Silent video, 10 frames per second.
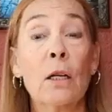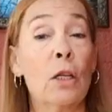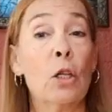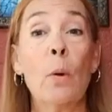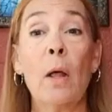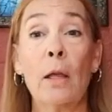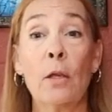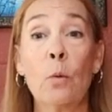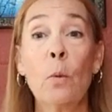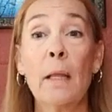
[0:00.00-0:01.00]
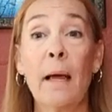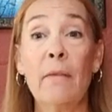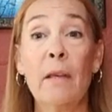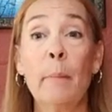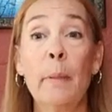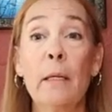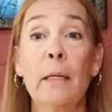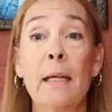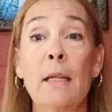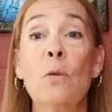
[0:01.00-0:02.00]
you will have the
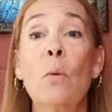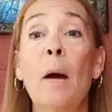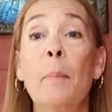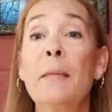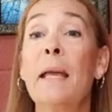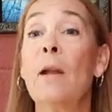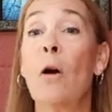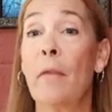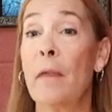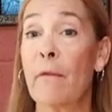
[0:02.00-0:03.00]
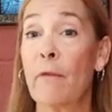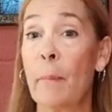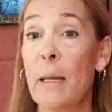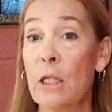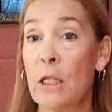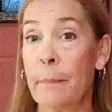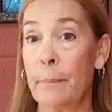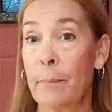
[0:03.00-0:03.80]
ability to update all the information.